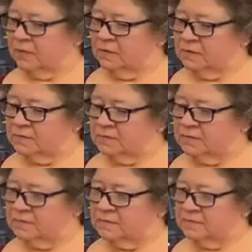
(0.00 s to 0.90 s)

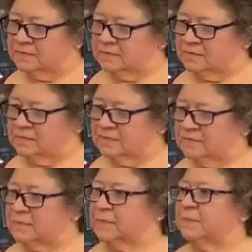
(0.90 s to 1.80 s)

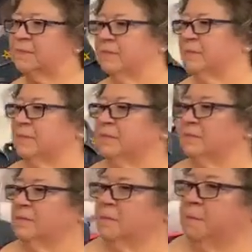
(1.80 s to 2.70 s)

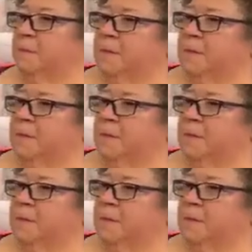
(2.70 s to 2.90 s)
No words are spoken by the person on screen.